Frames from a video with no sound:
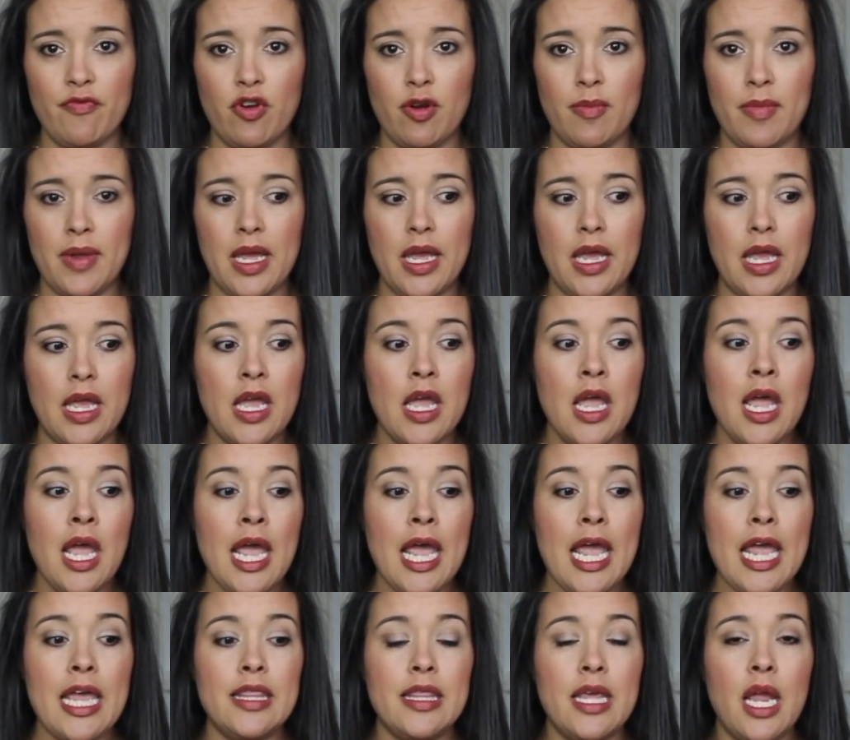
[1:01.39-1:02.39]
for me
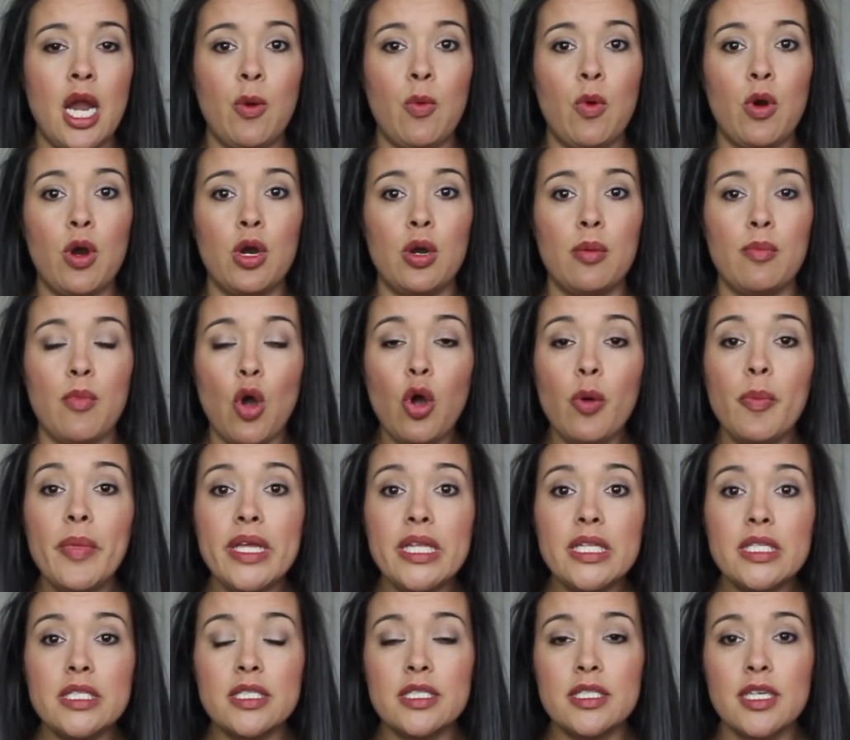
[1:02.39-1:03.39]
and there were
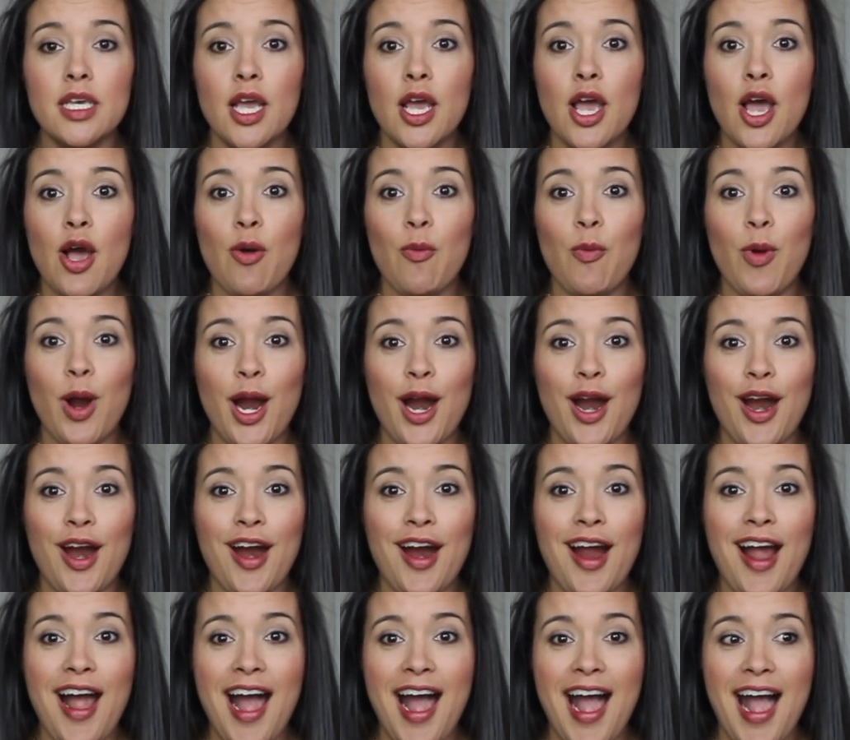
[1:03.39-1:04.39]
moments
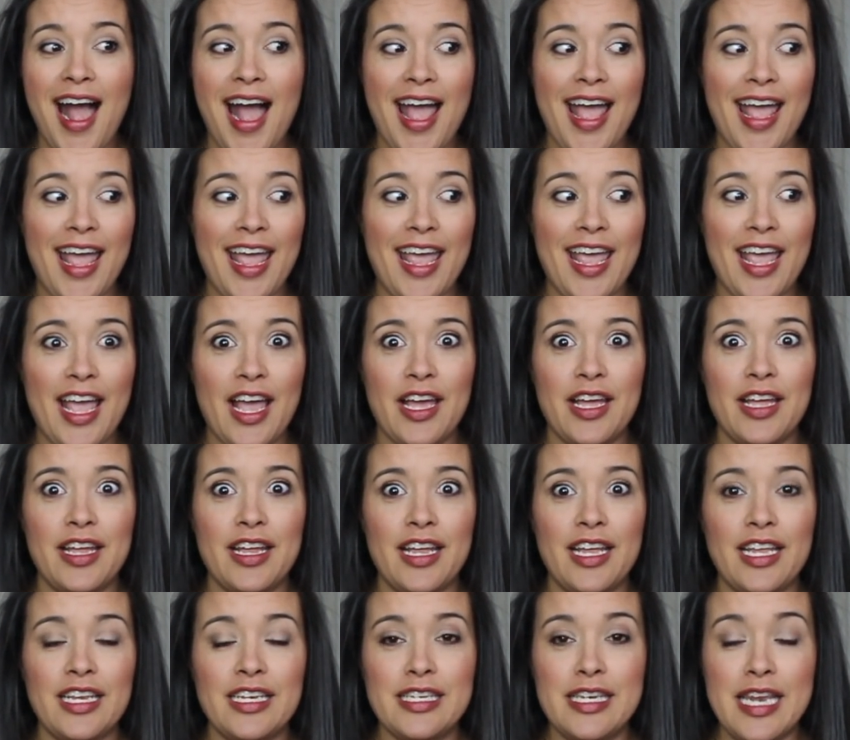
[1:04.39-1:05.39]
where I
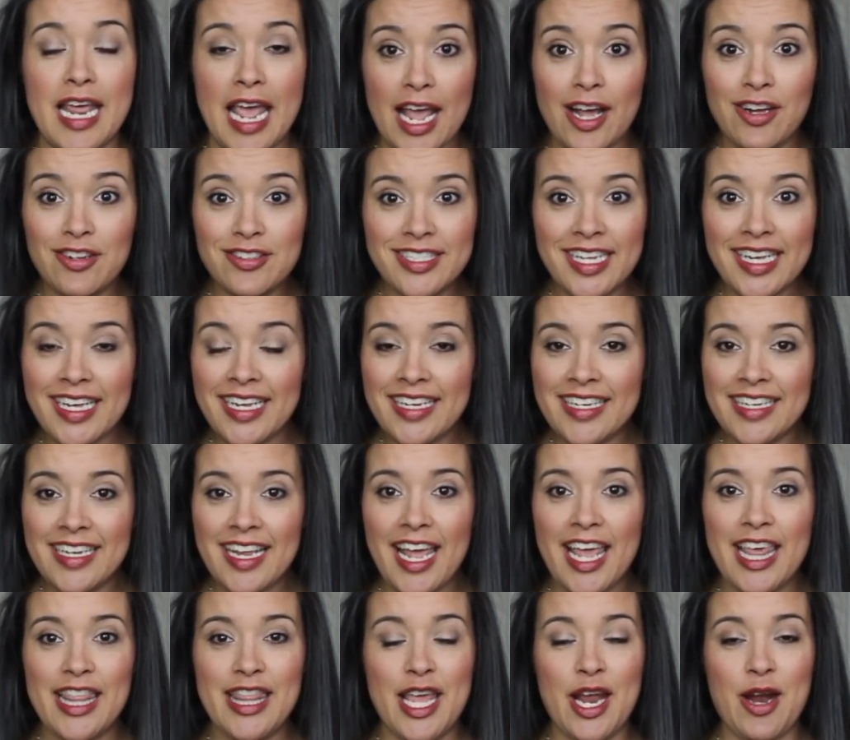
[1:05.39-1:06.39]
nailed it
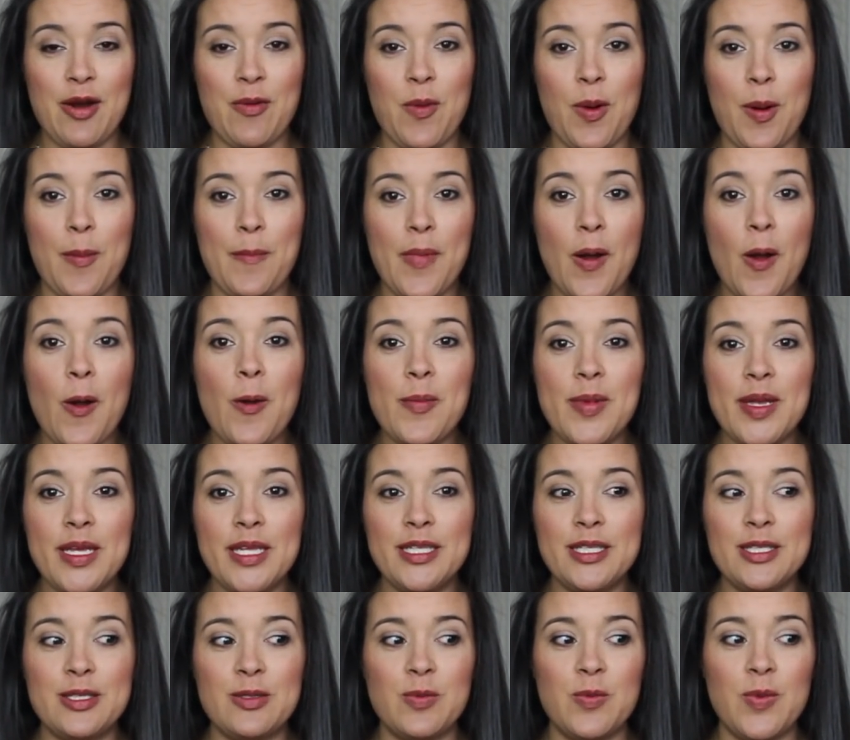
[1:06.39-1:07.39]
and there were
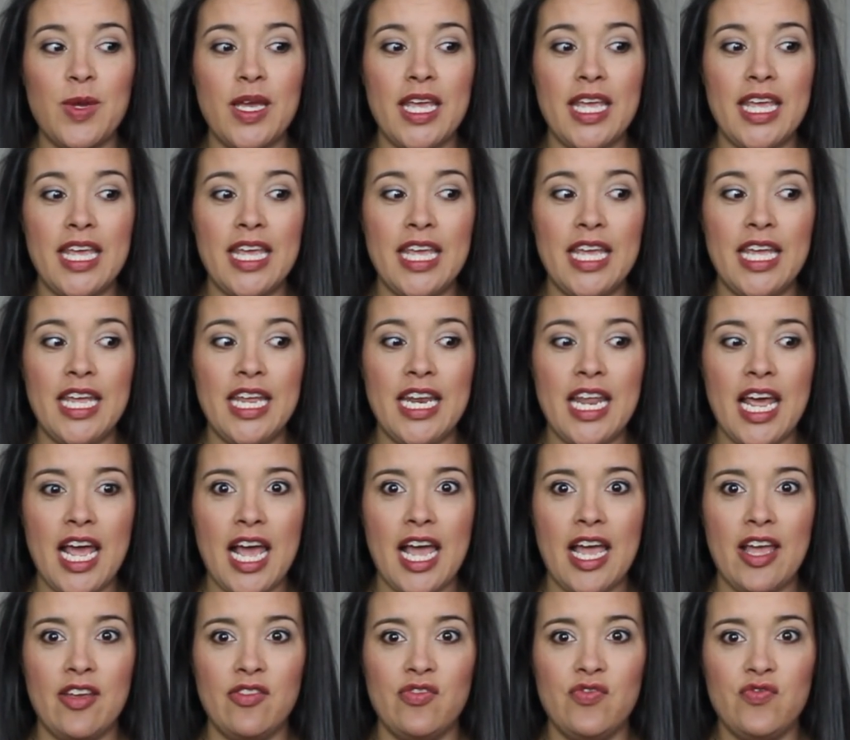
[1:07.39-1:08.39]
moments when
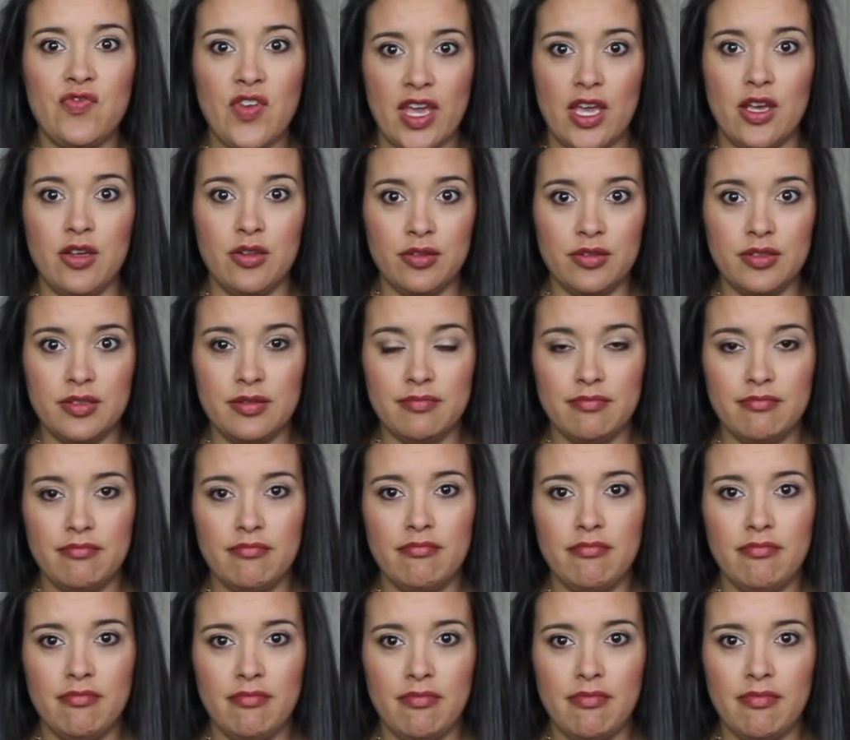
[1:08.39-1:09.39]
I failed.
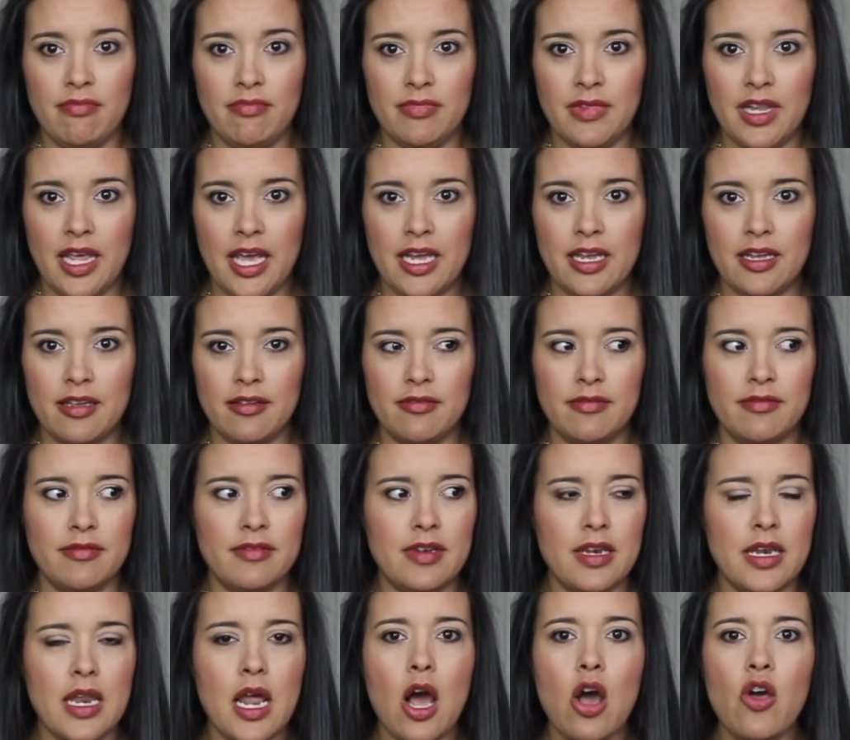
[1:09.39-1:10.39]
Mm, like,
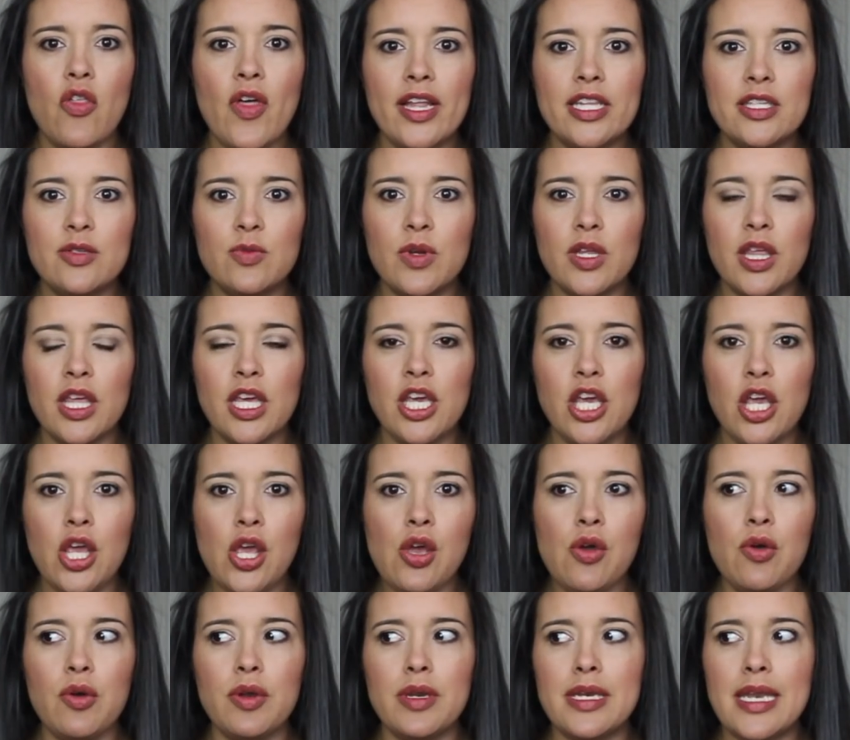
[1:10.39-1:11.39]
oh that's really
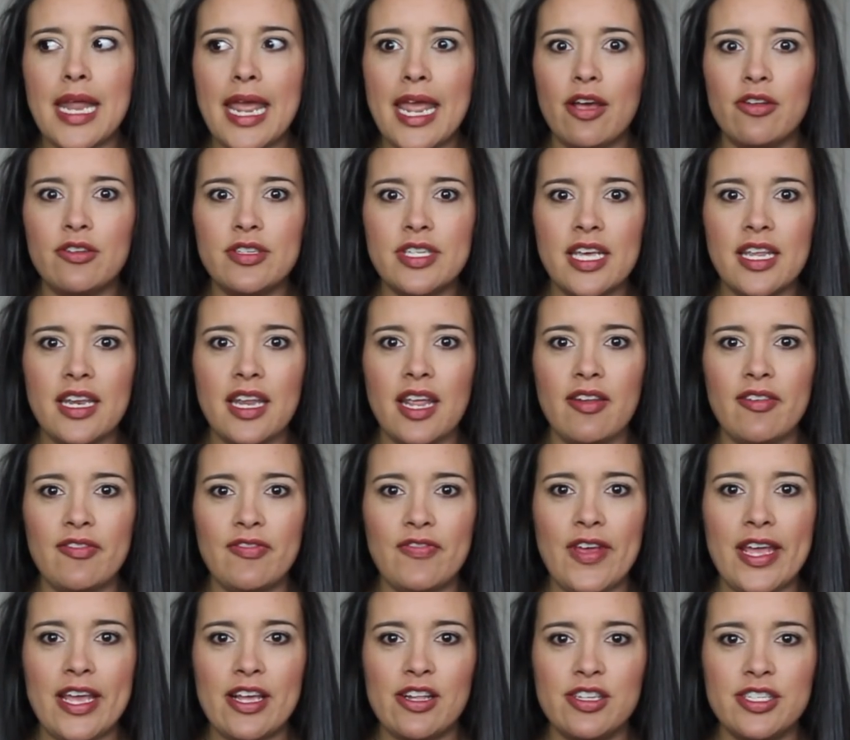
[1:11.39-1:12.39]
cute. Nailed it and
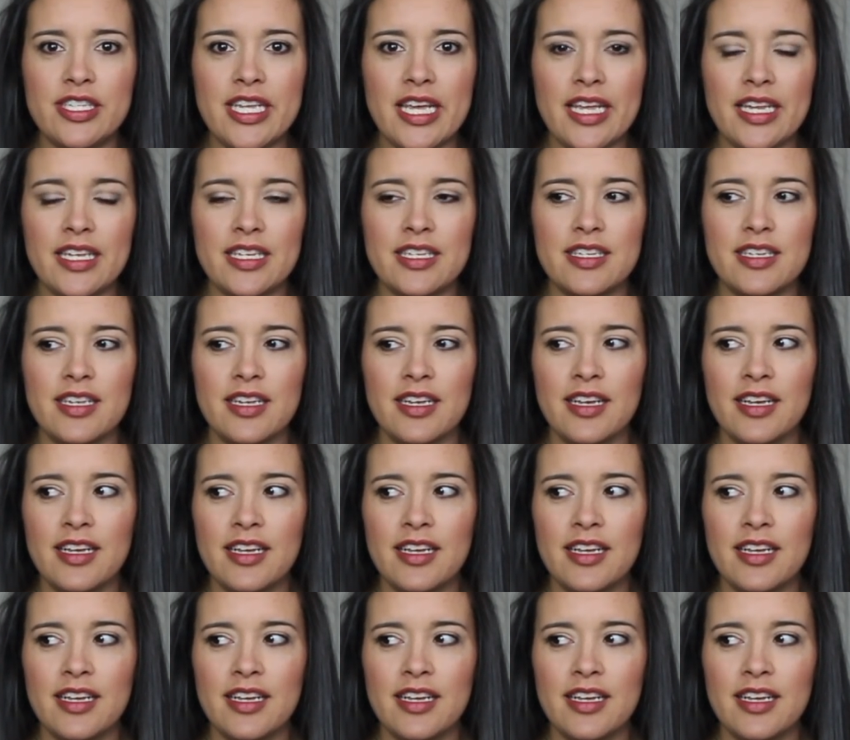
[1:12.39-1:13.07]
failed it.